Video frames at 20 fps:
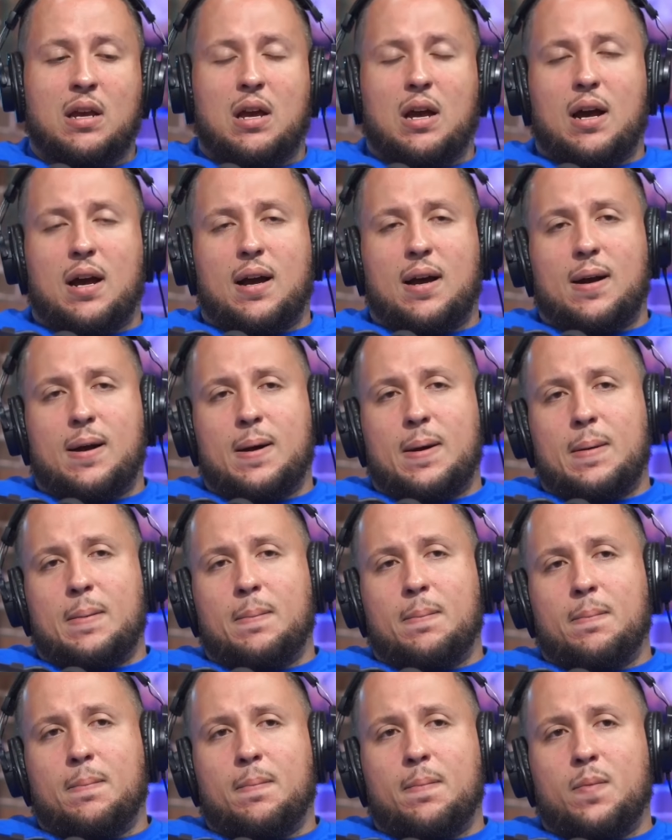
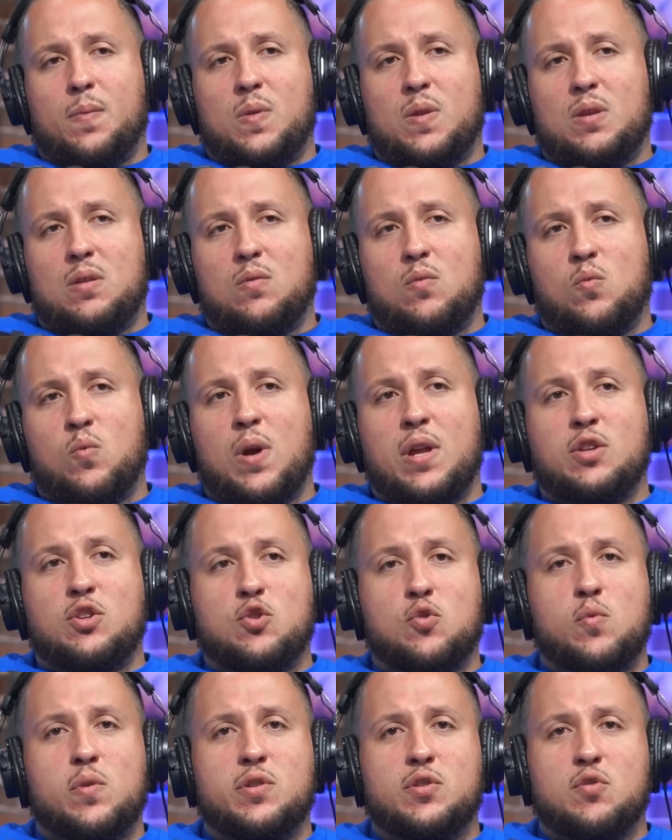when
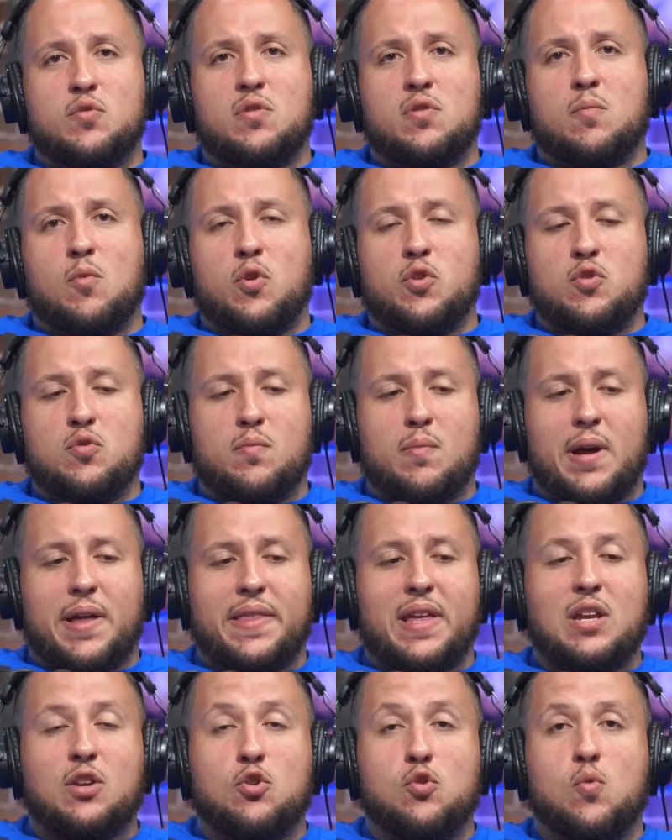you would do the Mojuba,
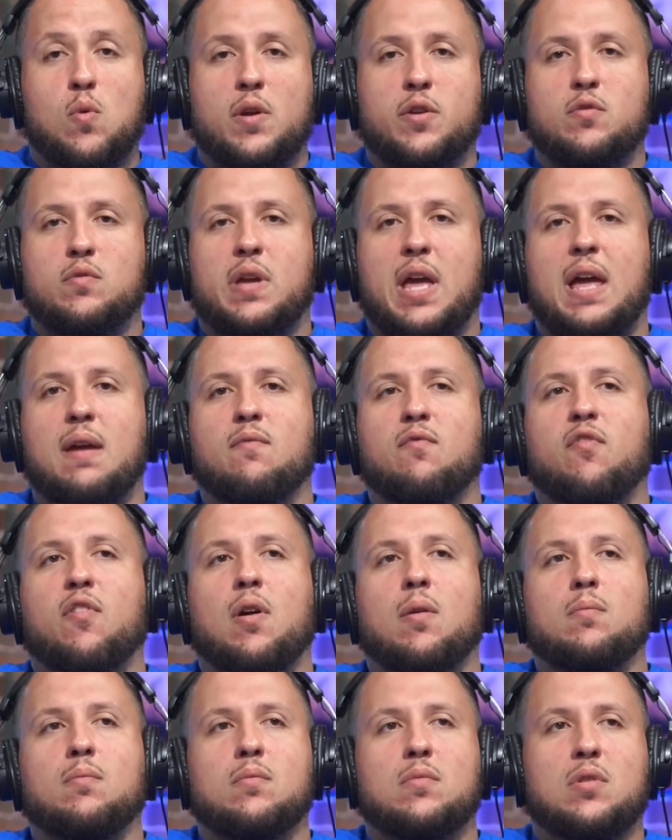they knew where you came
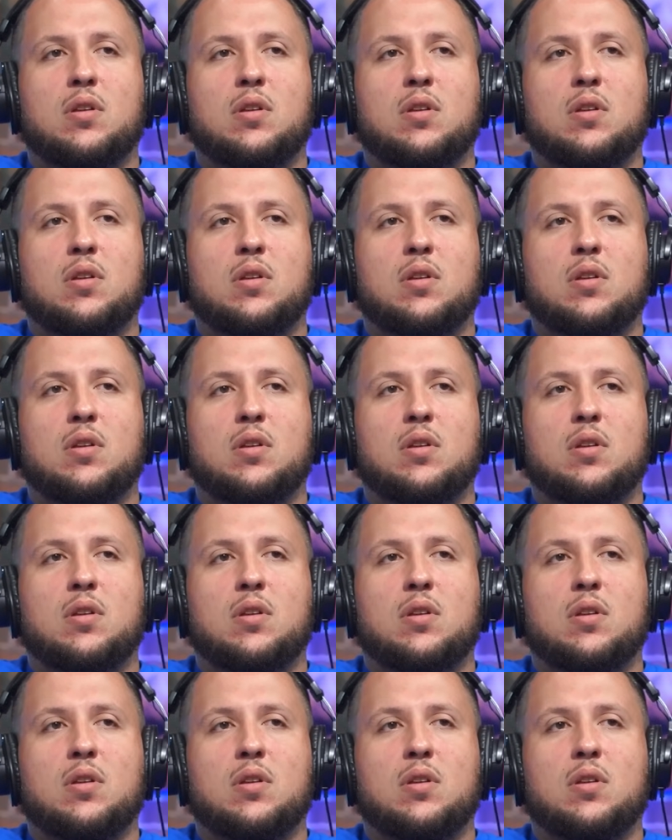from.